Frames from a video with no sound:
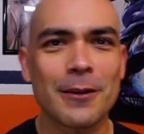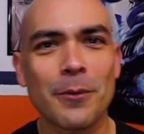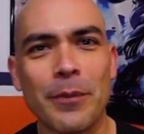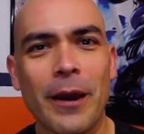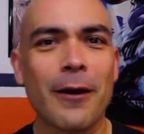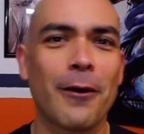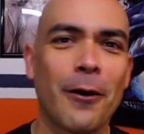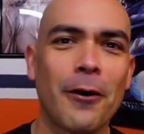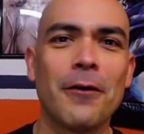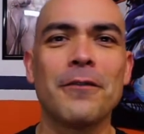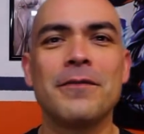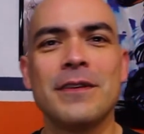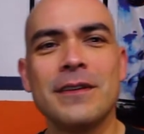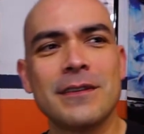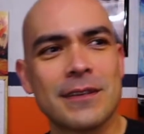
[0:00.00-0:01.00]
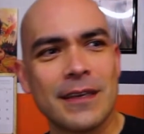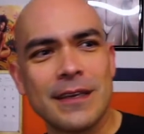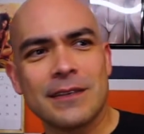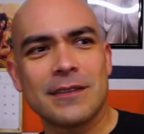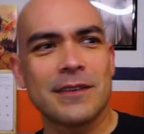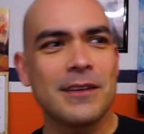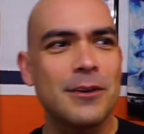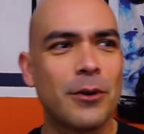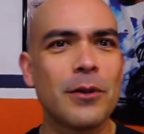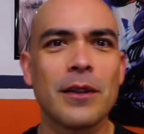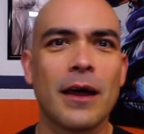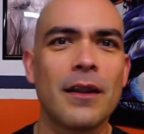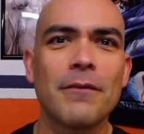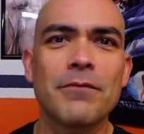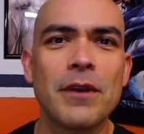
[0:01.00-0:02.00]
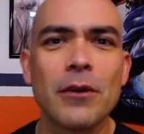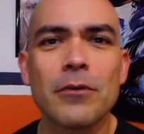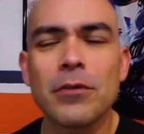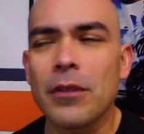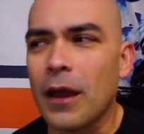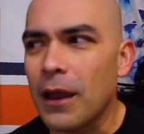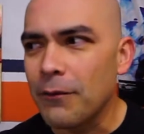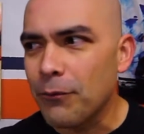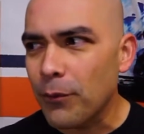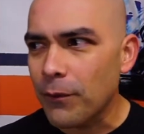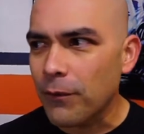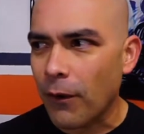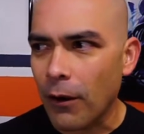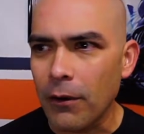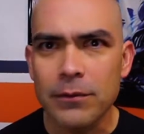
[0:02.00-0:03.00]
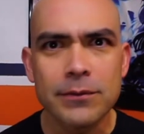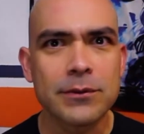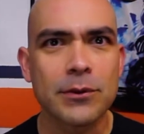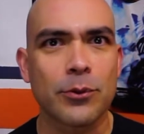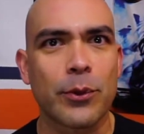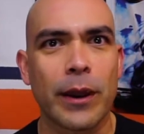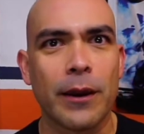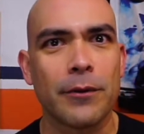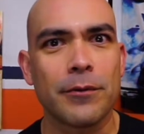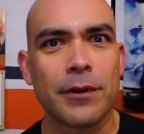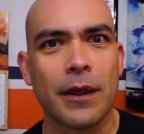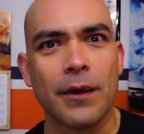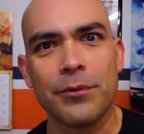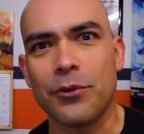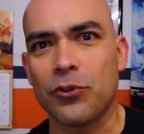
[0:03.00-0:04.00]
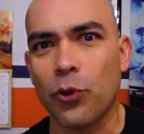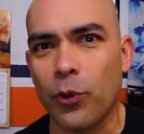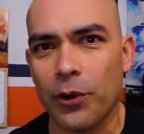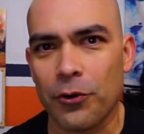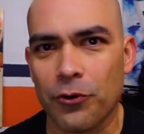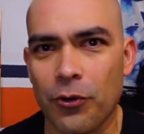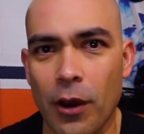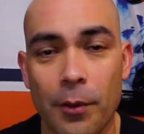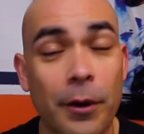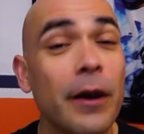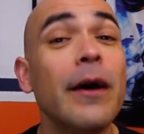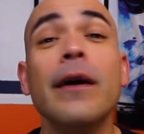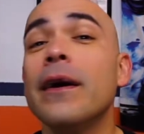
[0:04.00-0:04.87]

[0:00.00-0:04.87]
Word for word: about all of these things, and you know, a lot of their life revolves around uh, the Twitter drama.